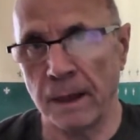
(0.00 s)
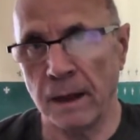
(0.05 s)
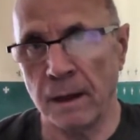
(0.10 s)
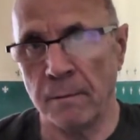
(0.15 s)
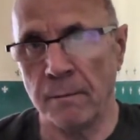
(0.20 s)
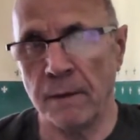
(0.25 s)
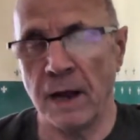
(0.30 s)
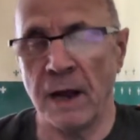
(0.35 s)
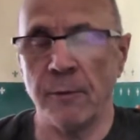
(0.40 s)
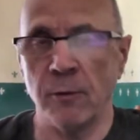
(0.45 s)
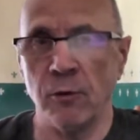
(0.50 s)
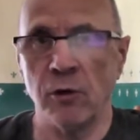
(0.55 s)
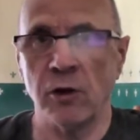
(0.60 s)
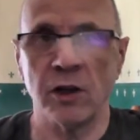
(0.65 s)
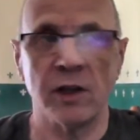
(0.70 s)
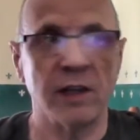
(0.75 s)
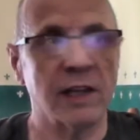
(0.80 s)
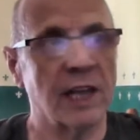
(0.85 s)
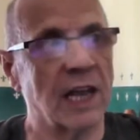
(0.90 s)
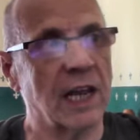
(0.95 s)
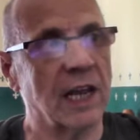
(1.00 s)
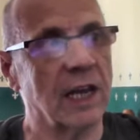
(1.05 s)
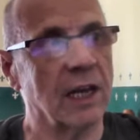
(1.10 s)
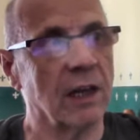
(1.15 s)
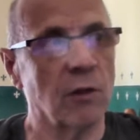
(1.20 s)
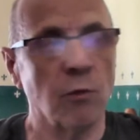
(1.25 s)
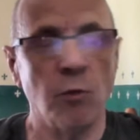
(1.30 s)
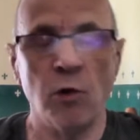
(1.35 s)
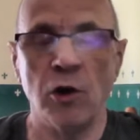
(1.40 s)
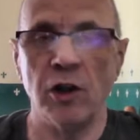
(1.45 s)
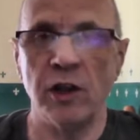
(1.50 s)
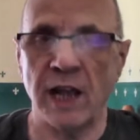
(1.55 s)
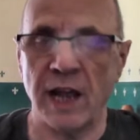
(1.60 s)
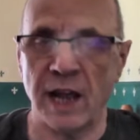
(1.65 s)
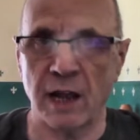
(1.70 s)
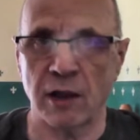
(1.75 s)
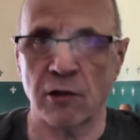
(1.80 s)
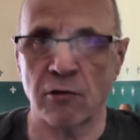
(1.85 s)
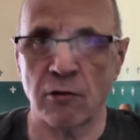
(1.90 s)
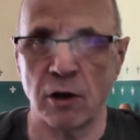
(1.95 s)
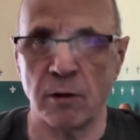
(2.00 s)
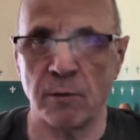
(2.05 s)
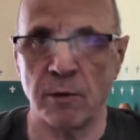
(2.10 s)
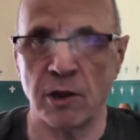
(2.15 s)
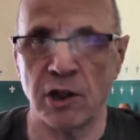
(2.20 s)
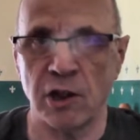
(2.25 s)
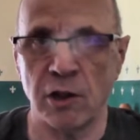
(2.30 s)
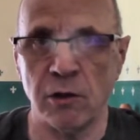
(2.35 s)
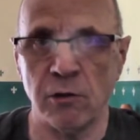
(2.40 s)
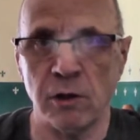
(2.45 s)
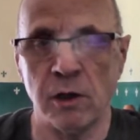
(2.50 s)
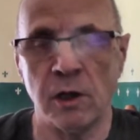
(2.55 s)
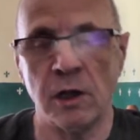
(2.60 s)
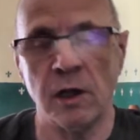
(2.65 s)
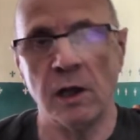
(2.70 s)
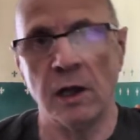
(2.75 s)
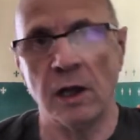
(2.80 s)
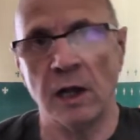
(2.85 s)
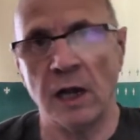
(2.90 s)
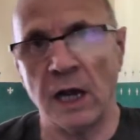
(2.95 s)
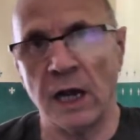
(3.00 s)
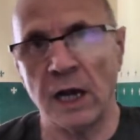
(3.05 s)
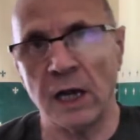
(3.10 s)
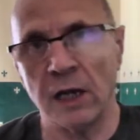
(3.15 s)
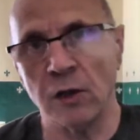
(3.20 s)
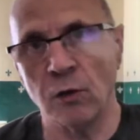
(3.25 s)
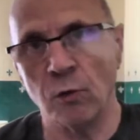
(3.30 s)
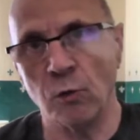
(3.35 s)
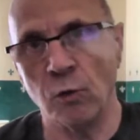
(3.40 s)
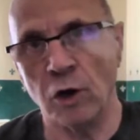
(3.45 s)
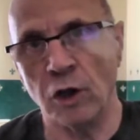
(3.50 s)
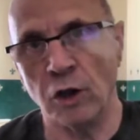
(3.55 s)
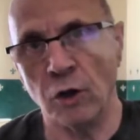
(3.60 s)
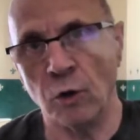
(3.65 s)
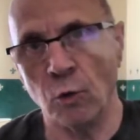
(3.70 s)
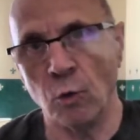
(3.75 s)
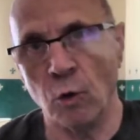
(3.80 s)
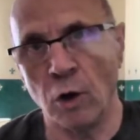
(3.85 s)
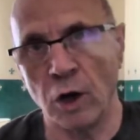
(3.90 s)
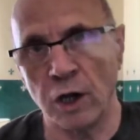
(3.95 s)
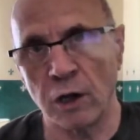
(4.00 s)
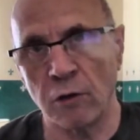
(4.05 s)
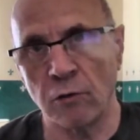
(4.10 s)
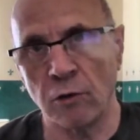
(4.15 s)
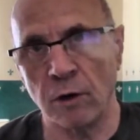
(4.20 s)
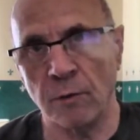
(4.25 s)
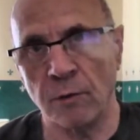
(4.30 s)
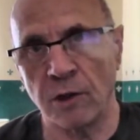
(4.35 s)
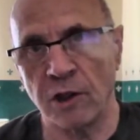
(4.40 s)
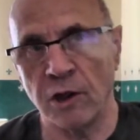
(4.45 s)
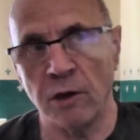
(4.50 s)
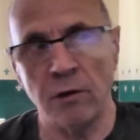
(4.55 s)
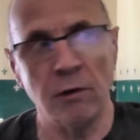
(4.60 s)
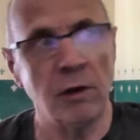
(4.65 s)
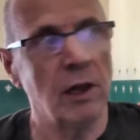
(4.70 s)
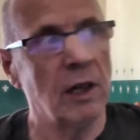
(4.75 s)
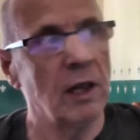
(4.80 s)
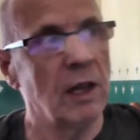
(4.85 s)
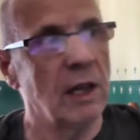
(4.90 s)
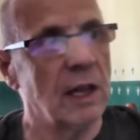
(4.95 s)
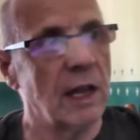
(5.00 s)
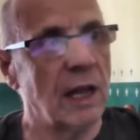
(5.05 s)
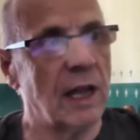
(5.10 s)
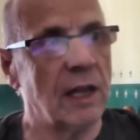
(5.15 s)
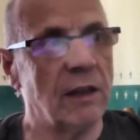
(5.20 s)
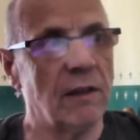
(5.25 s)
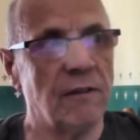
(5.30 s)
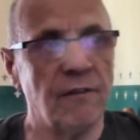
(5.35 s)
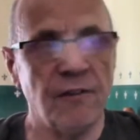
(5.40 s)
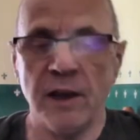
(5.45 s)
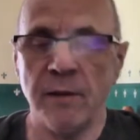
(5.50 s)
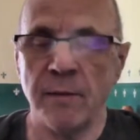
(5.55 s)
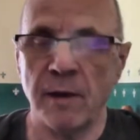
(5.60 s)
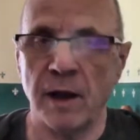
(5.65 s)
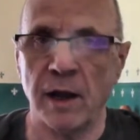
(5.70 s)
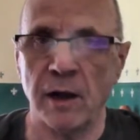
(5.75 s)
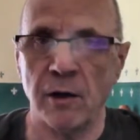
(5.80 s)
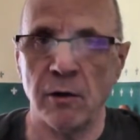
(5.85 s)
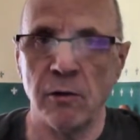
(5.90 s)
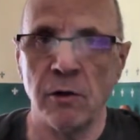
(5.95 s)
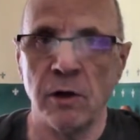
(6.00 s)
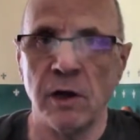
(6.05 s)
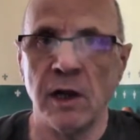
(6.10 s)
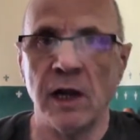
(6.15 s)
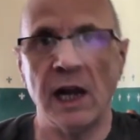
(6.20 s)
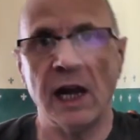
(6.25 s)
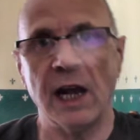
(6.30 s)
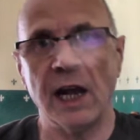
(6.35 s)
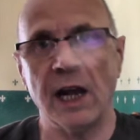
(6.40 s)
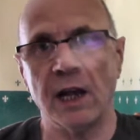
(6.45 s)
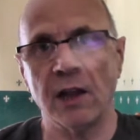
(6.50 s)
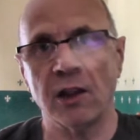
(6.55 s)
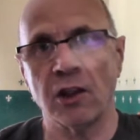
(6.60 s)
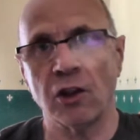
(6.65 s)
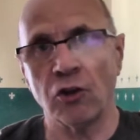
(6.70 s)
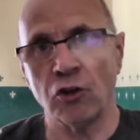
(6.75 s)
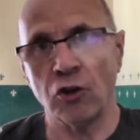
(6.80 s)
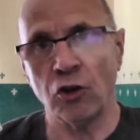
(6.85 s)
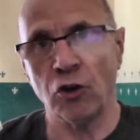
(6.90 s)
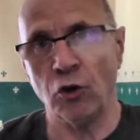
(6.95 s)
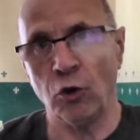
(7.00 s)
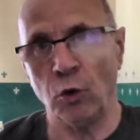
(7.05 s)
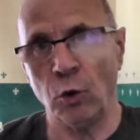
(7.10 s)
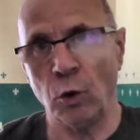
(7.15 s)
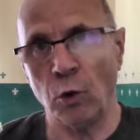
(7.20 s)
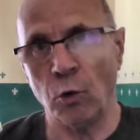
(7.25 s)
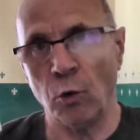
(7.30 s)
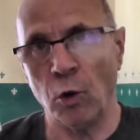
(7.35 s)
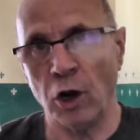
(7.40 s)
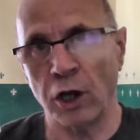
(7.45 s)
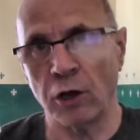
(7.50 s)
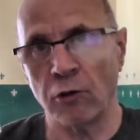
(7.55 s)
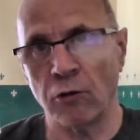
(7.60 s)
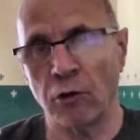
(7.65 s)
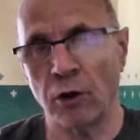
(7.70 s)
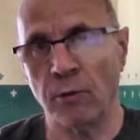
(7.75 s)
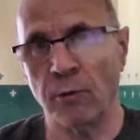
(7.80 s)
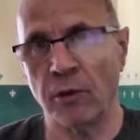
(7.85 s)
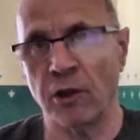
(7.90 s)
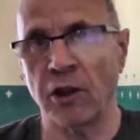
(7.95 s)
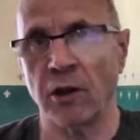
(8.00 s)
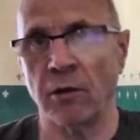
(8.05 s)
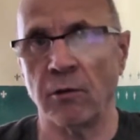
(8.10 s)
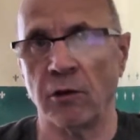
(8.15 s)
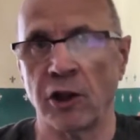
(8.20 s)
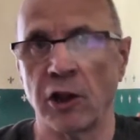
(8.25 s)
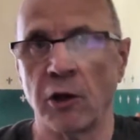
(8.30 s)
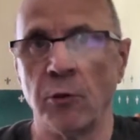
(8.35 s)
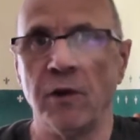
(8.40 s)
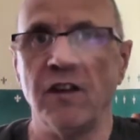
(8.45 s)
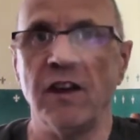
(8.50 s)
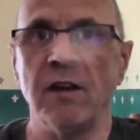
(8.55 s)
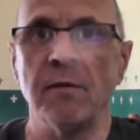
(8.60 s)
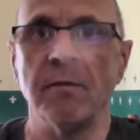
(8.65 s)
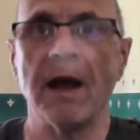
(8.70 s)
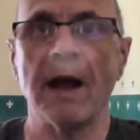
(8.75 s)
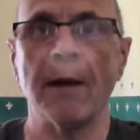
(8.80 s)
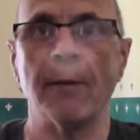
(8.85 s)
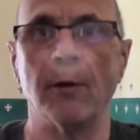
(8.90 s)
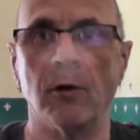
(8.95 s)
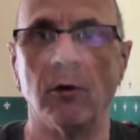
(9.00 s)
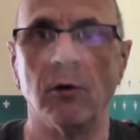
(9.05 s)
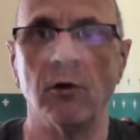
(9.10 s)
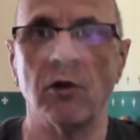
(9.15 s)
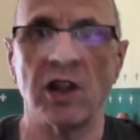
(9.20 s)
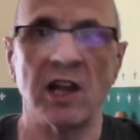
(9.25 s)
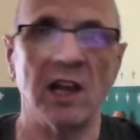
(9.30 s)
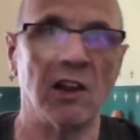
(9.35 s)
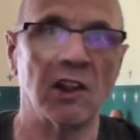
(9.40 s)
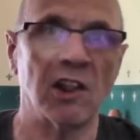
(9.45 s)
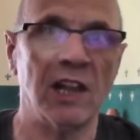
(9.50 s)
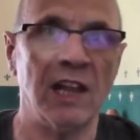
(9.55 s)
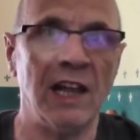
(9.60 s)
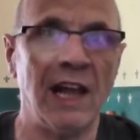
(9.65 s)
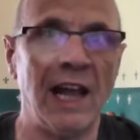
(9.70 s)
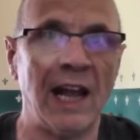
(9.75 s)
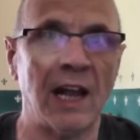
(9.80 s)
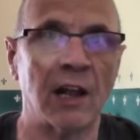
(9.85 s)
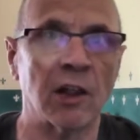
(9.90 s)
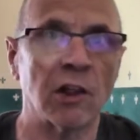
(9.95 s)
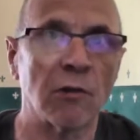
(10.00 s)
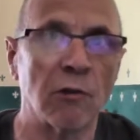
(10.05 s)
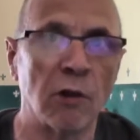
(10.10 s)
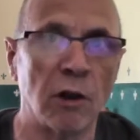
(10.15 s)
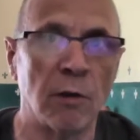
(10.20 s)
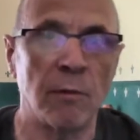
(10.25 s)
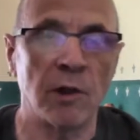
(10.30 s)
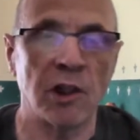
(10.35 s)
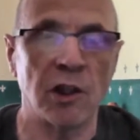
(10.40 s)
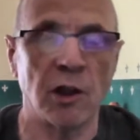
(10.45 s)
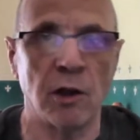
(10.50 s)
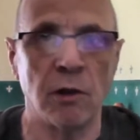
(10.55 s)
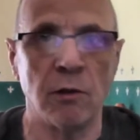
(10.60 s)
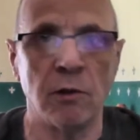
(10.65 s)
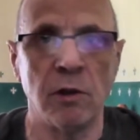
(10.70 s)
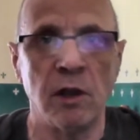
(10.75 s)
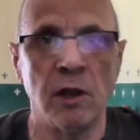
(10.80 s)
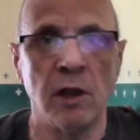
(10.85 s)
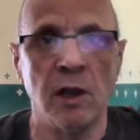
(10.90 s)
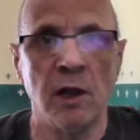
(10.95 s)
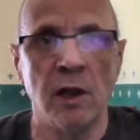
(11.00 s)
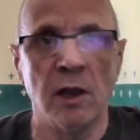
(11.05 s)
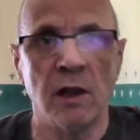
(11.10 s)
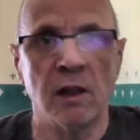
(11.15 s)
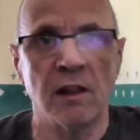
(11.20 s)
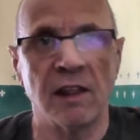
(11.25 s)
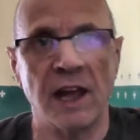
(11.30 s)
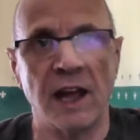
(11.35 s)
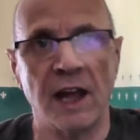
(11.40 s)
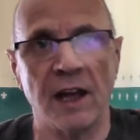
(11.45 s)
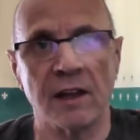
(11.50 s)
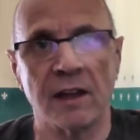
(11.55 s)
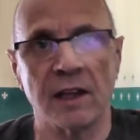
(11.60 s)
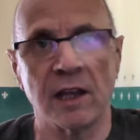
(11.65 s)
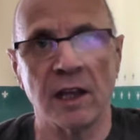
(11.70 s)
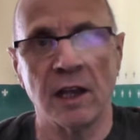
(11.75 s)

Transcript: mammal contains one X chromosome and one Y chromosome, and the female has two Y chromosomes. So within mammals it's the X chromosome that